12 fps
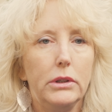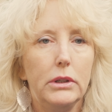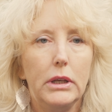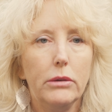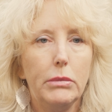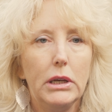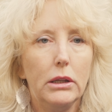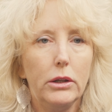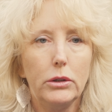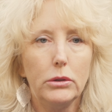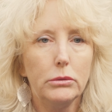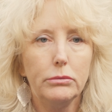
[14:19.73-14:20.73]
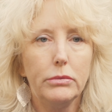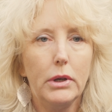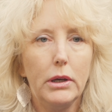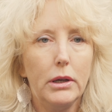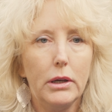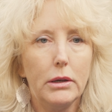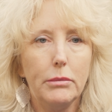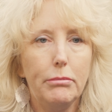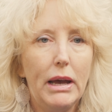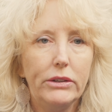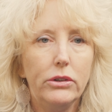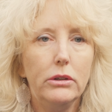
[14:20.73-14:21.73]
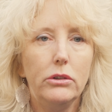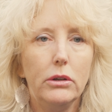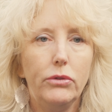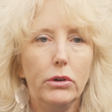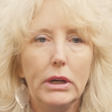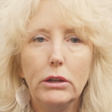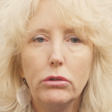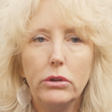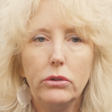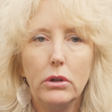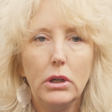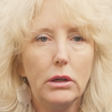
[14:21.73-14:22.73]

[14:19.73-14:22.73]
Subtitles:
Give me a little message if you're interested,